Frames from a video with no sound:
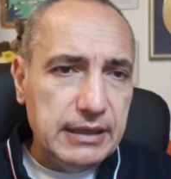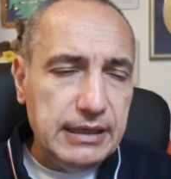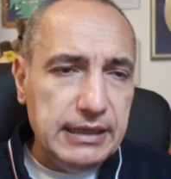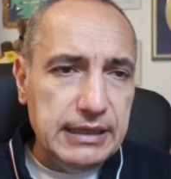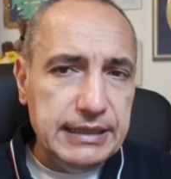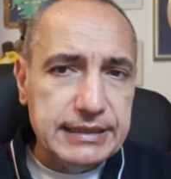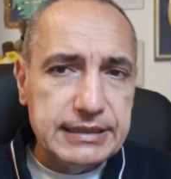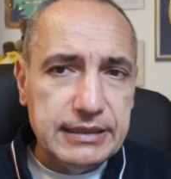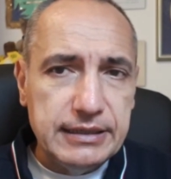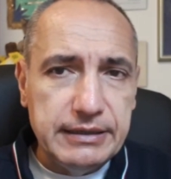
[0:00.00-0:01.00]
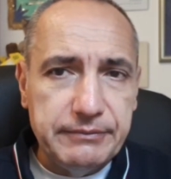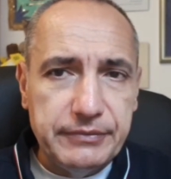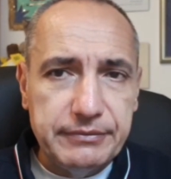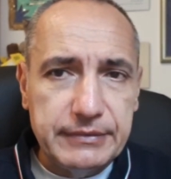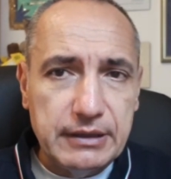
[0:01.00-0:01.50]
is uh,
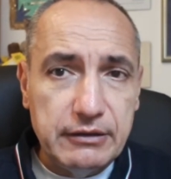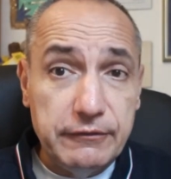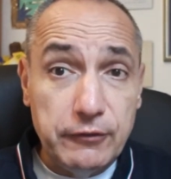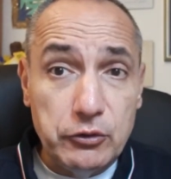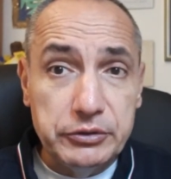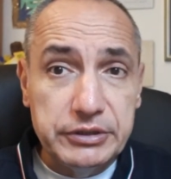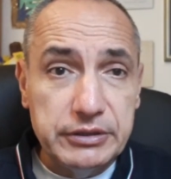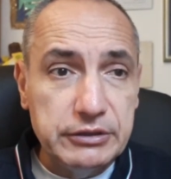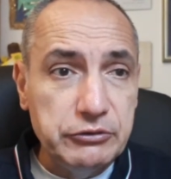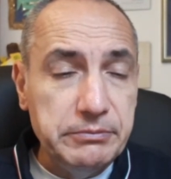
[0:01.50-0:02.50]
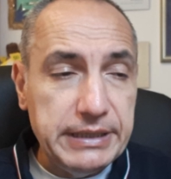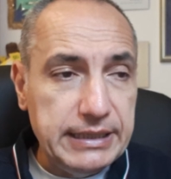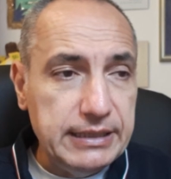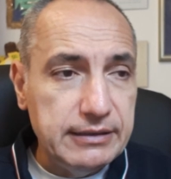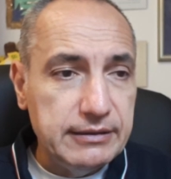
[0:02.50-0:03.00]
thought to
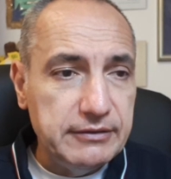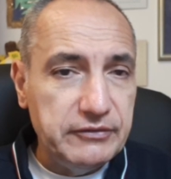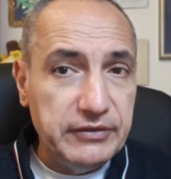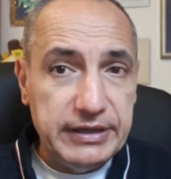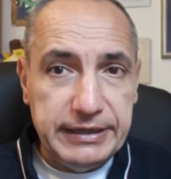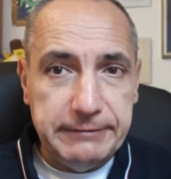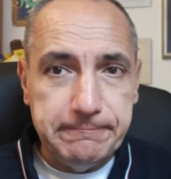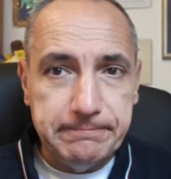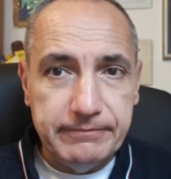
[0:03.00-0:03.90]
be the,